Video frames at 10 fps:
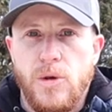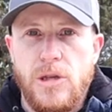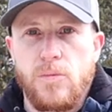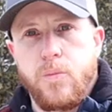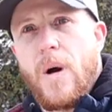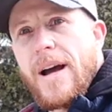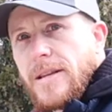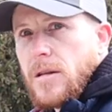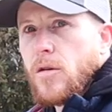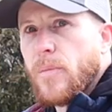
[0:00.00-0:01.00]
which is why
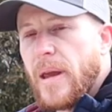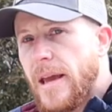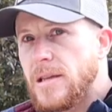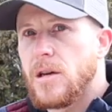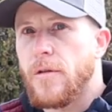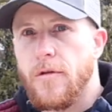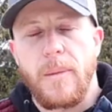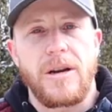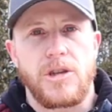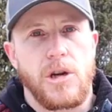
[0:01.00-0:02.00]
it's a little bit easier for
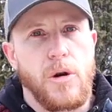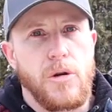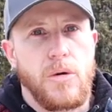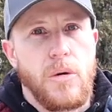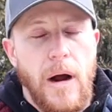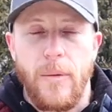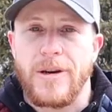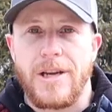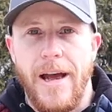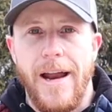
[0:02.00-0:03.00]
me to show you. I
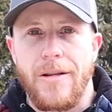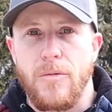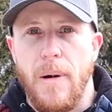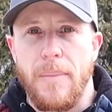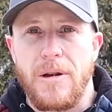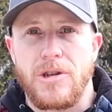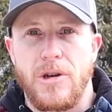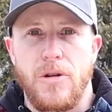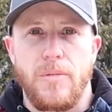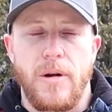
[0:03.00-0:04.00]
wish I had a new puppy to
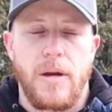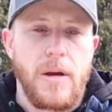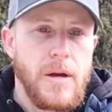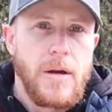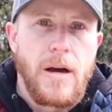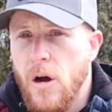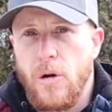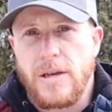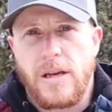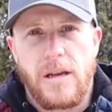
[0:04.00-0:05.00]
show you, but you know,
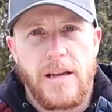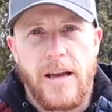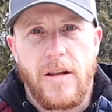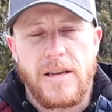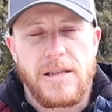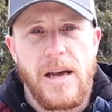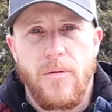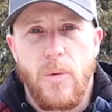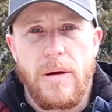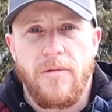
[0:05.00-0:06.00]
it's going to take like a
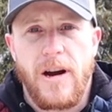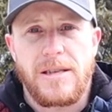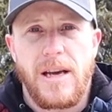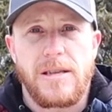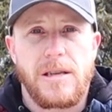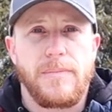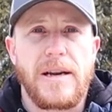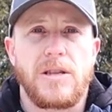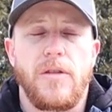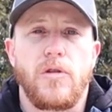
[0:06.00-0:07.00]
seven-week process,
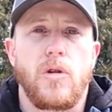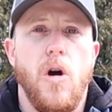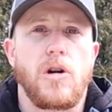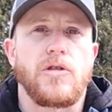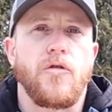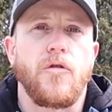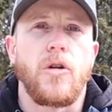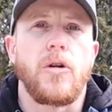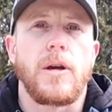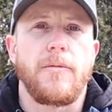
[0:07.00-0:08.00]
especially if your dog's
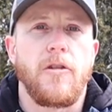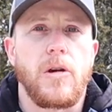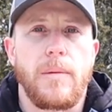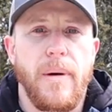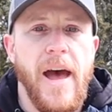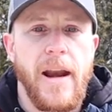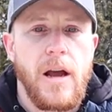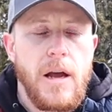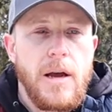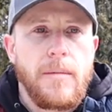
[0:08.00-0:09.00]
really, really bad.
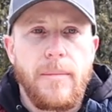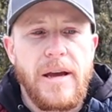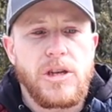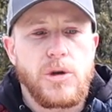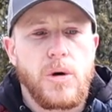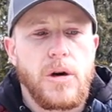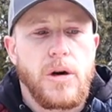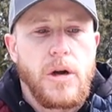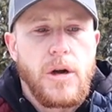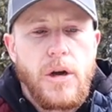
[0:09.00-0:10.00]
But make sure